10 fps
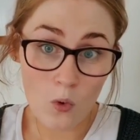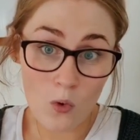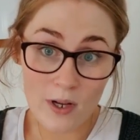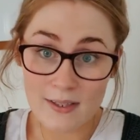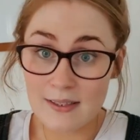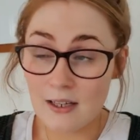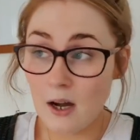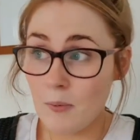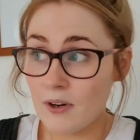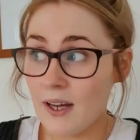which is
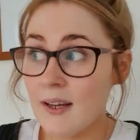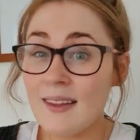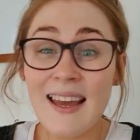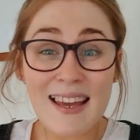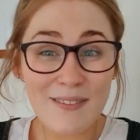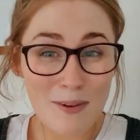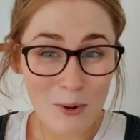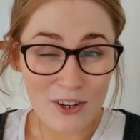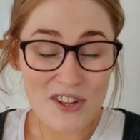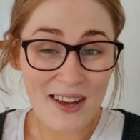4 TDR
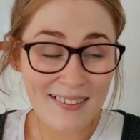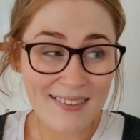products.